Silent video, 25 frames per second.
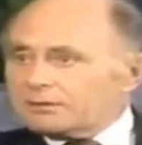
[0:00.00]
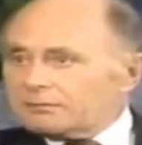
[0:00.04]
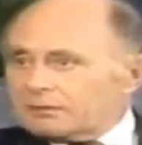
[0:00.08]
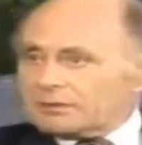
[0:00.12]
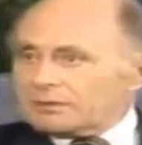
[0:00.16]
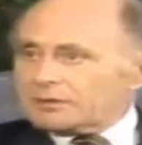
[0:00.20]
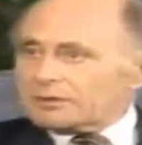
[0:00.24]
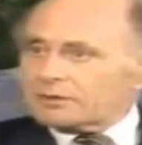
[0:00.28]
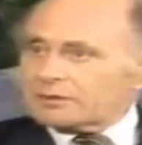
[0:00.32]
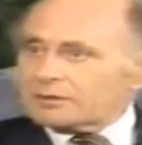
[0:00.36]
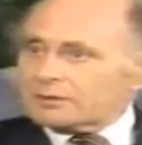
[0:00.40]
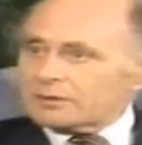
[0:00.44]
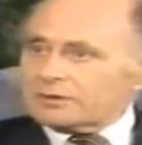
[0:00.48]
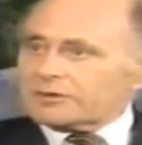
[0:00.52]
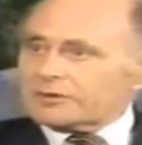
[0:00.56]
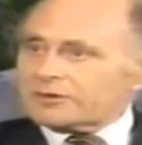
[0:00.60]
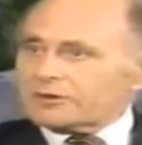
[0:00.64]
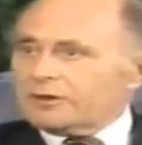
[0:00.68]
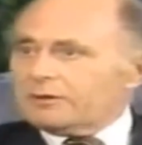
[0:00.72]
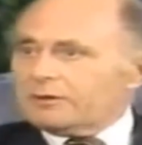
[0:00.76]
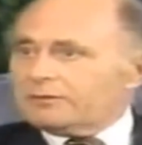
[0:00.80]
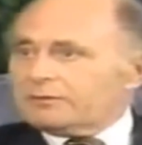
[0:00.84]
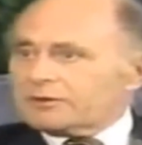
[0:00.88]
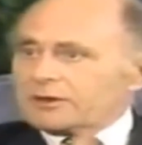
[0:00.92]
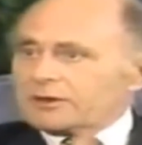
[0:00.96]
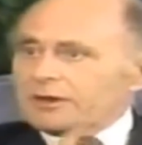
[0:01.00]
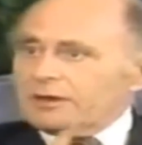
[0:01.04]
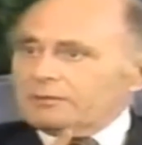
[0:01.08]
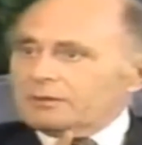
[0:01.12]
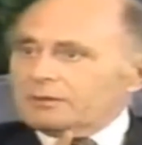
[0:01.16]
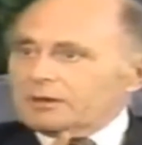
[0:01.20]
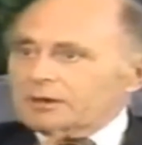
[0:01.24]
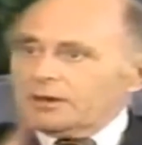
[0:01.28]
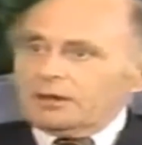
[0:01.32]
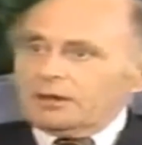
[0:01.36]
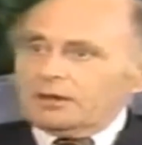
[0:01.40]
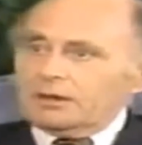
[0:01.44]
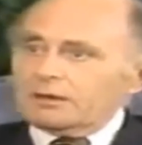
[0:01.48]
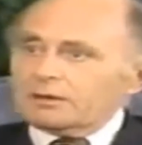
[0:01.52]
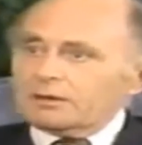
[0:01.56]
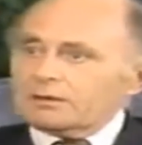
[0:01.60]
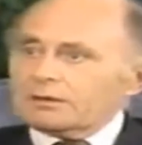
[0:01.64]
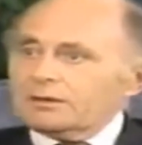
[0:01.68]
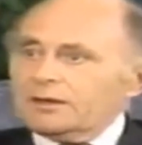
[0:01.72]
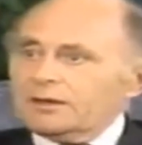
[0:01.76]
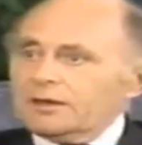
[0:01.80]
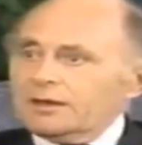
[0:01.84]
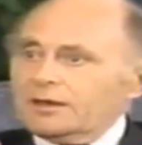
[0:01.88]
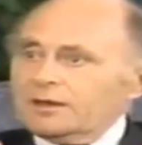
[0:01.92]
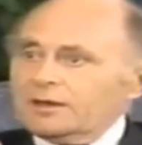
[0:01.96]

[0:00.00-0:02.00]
It wasn't until the Soviets came along